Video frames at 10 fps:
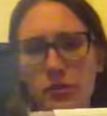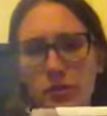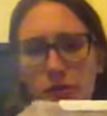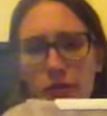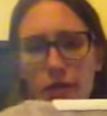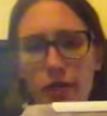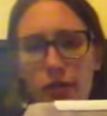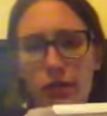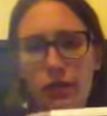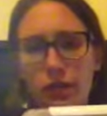start back
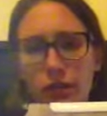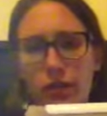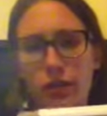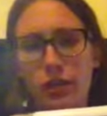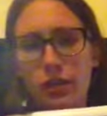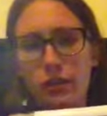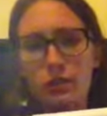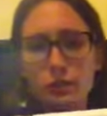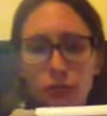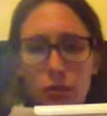over here and get
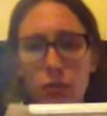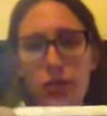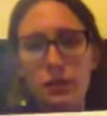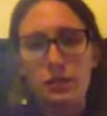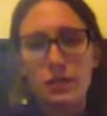some more blocks